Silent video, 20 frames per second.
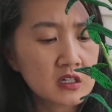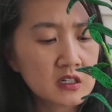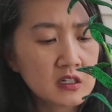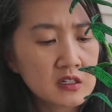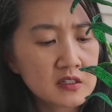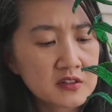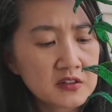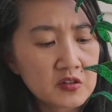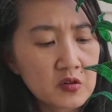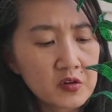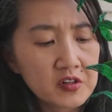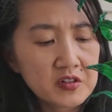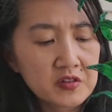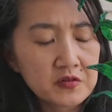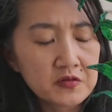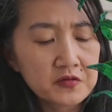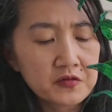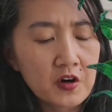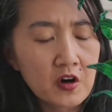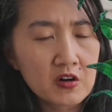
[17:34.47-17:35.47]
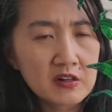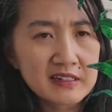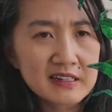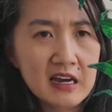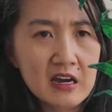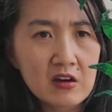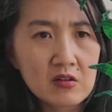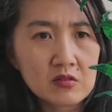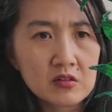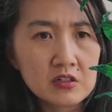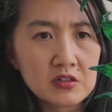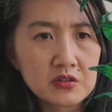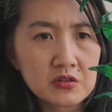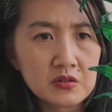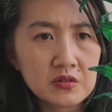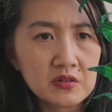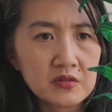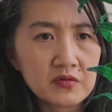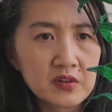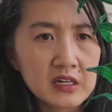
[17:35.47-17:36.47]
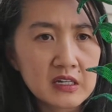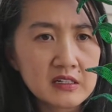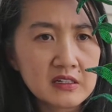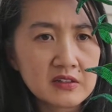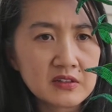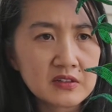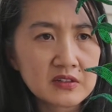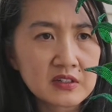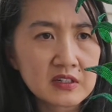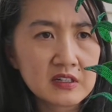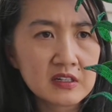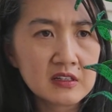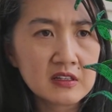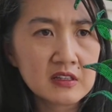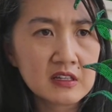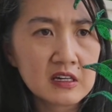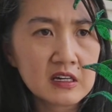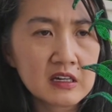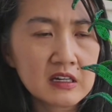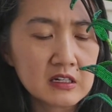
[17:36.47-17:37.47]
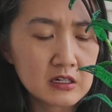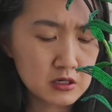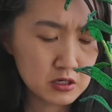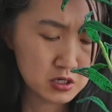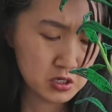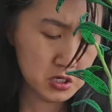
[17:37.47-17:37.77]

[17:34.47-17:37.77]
It's going to fall down to the vase, and then